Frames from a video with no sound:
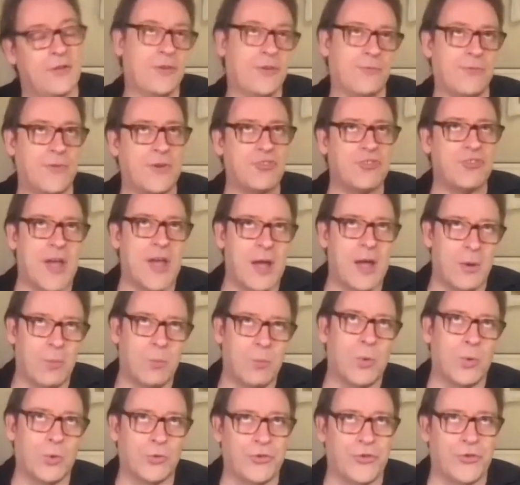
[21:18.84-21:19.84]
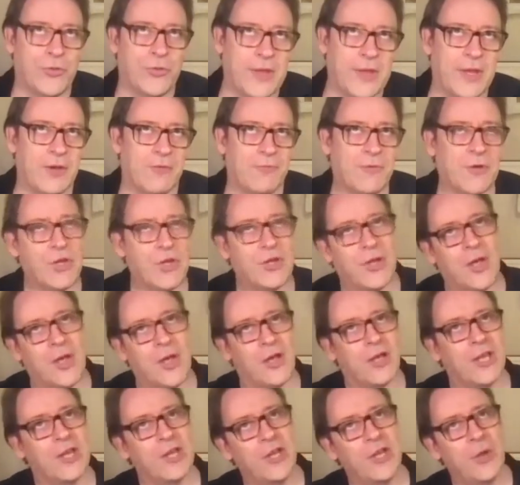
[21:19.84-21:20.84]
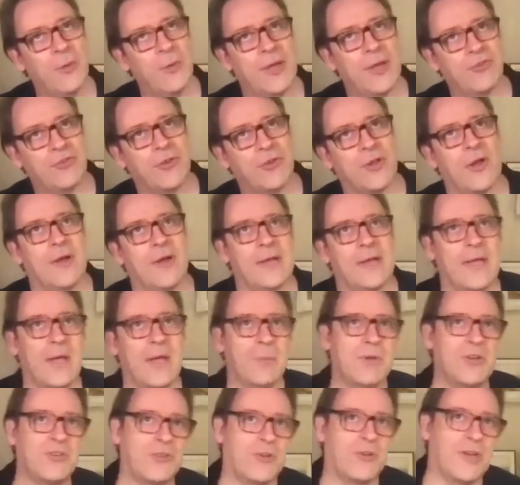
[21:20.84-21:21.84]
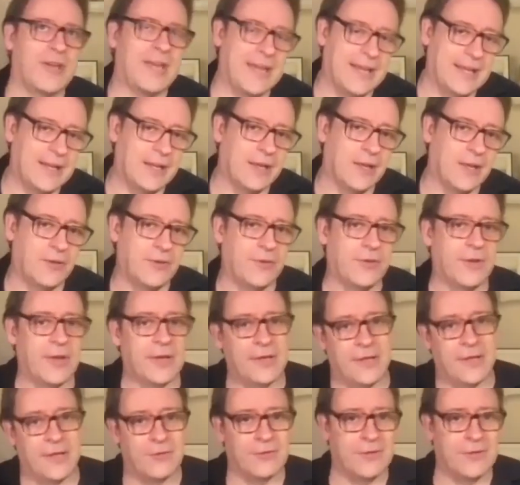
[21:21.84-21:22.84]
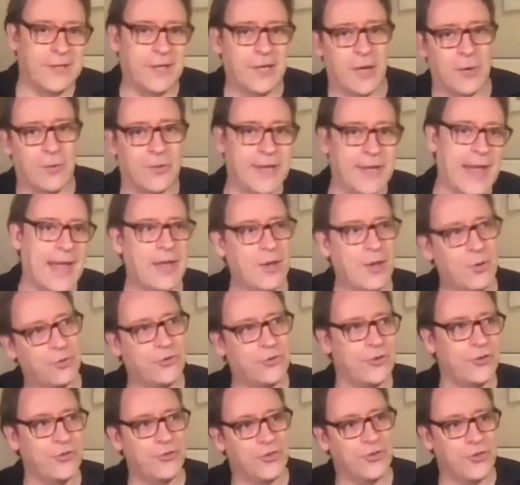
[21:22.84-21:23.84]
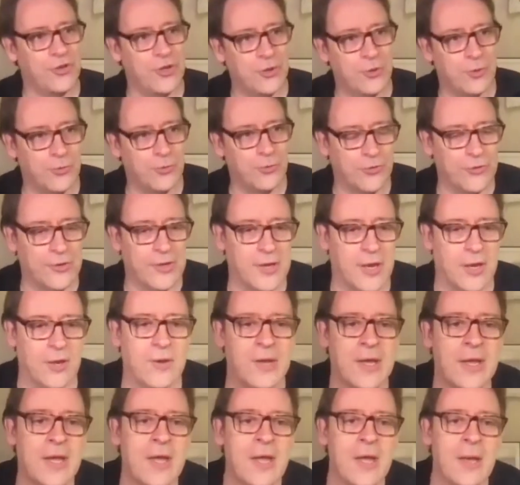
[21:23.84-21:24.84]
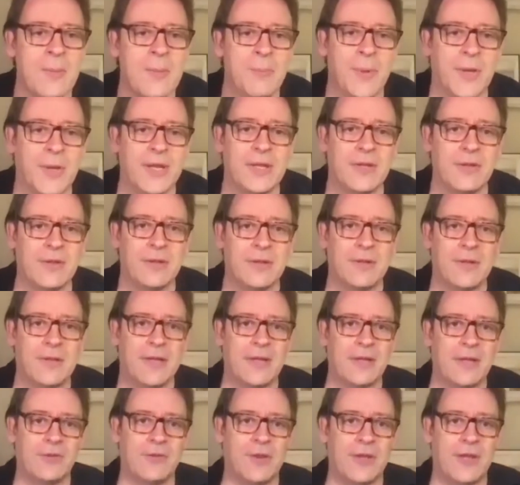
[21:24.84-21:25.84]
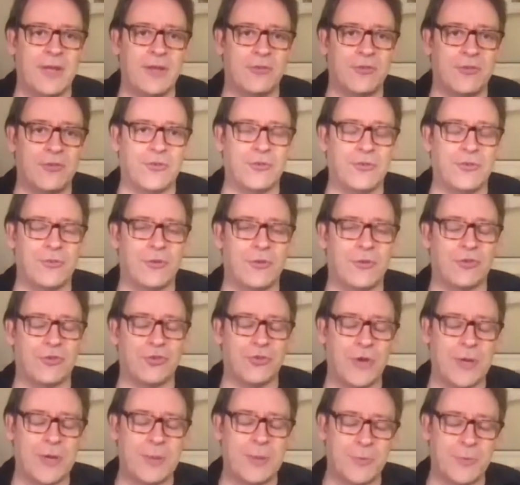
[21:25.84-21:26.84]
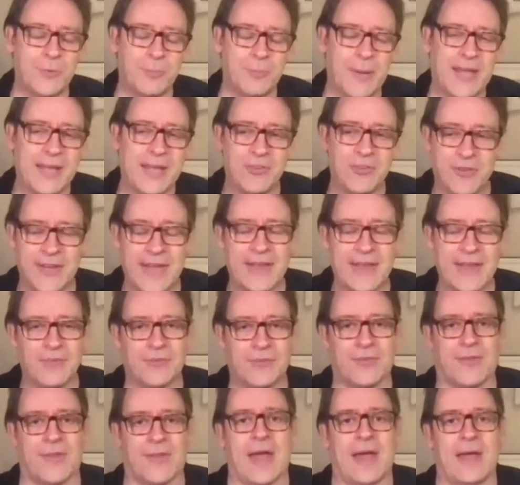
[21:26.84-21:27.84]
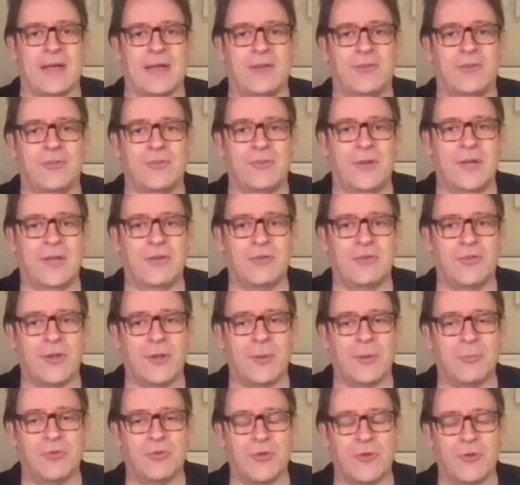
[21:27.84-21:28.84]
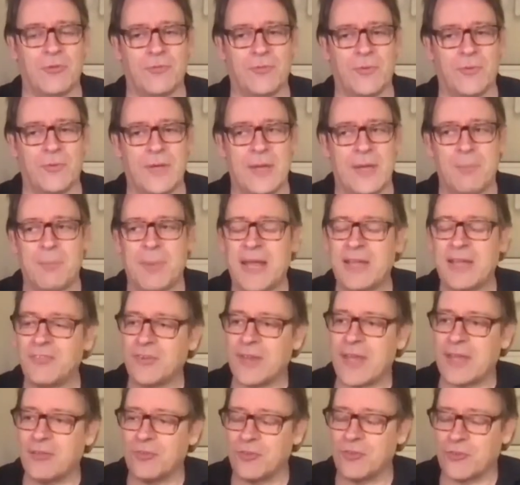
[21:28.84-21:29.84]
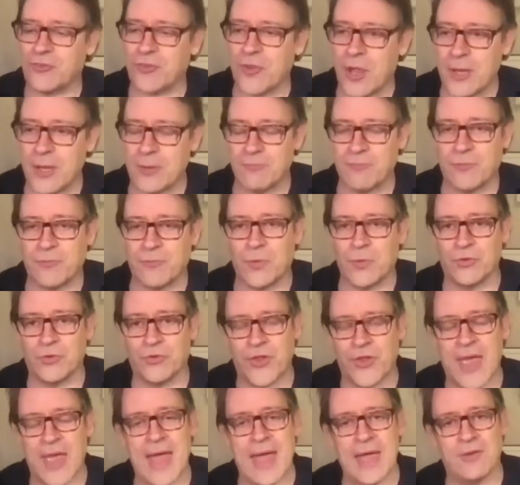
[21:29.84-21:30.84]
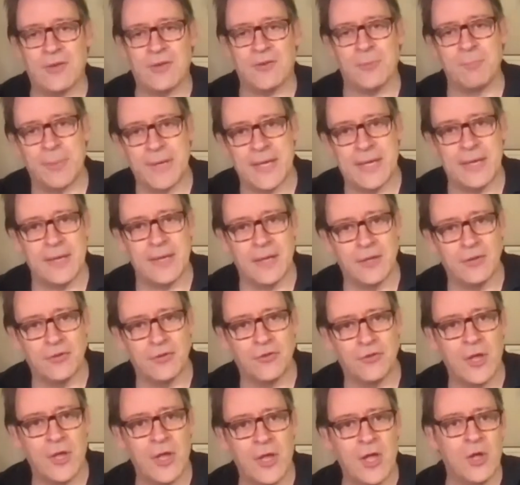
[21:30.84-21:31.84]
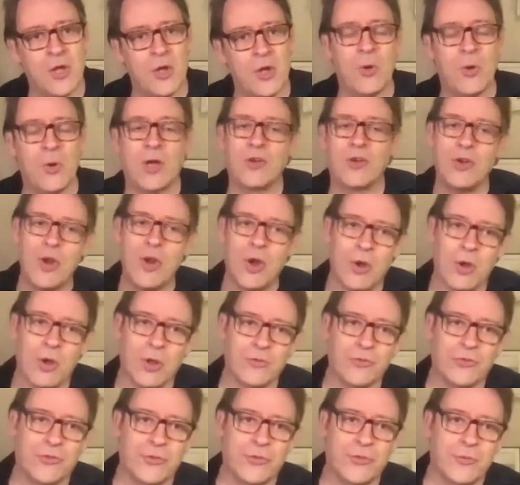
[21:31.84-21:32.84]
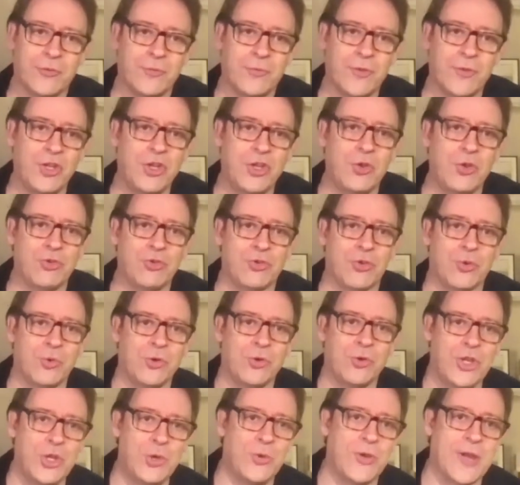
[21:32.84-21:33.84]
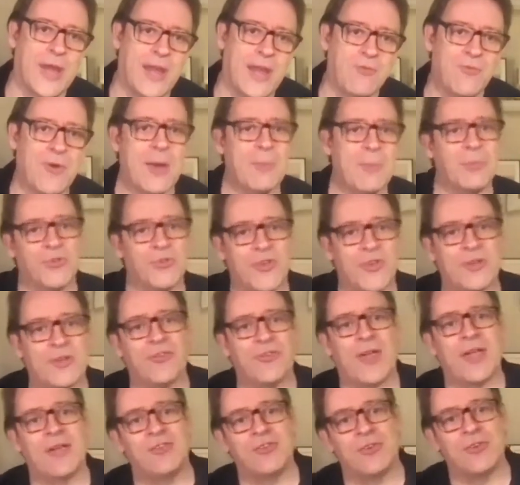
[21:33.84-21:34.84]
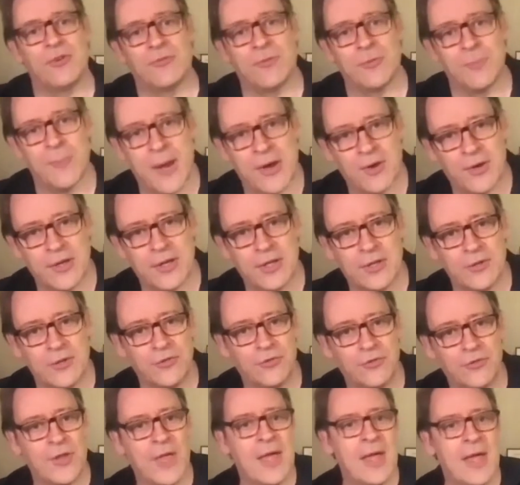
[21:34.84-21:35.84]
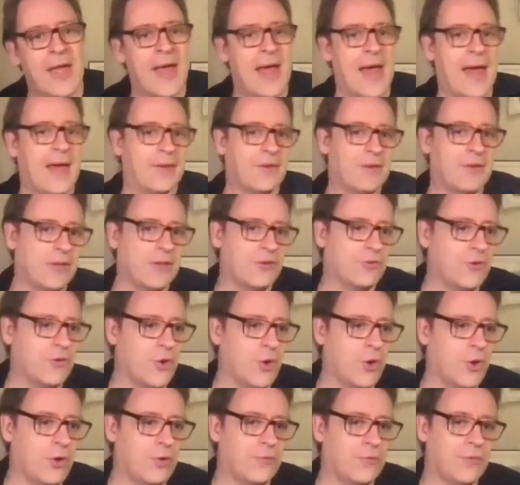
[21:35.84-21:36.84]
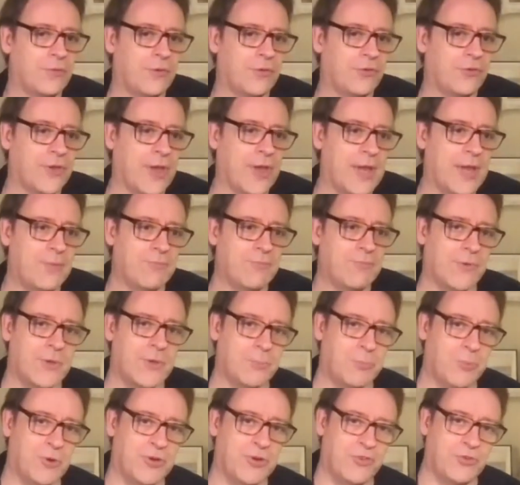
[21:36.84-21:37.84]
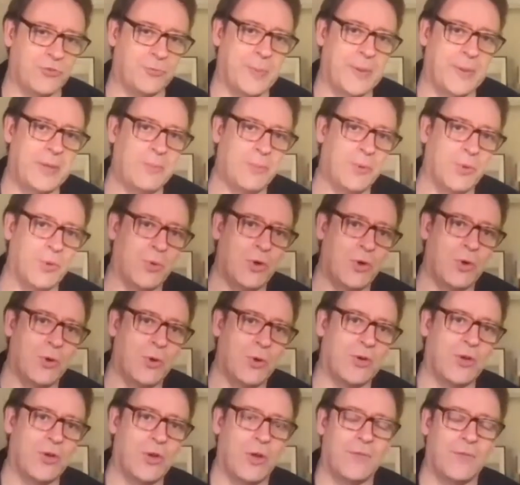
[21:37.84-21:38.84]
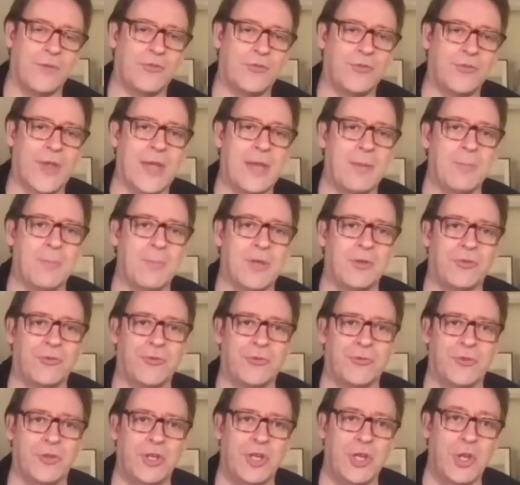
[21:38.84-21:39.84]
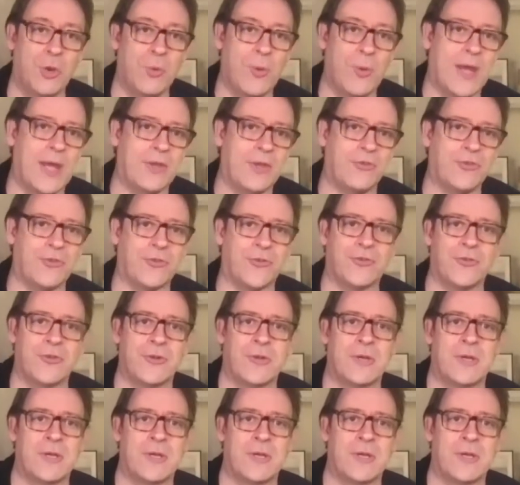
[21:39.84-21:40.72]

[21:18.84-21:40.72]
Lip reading: fish out of water thing of a US guy coming to England and chaos ensues, but it's the script plays against that in terms of it plays against type for Ted and Beard, who are not the usual UK representation of Americans. And it's not the same for the British people, who are not the same as US,